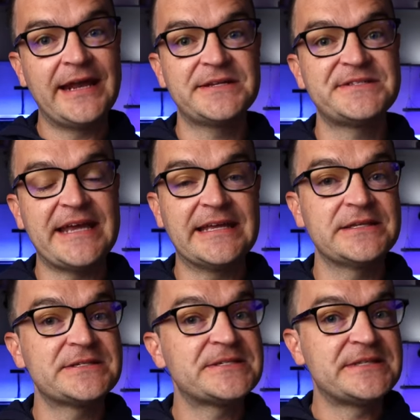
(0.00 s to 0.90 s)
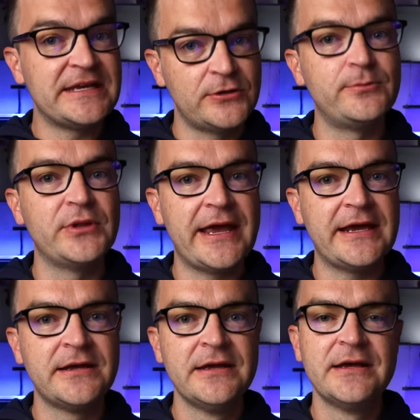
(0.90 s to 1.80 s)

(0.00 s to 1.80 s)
and a stainless steel blade,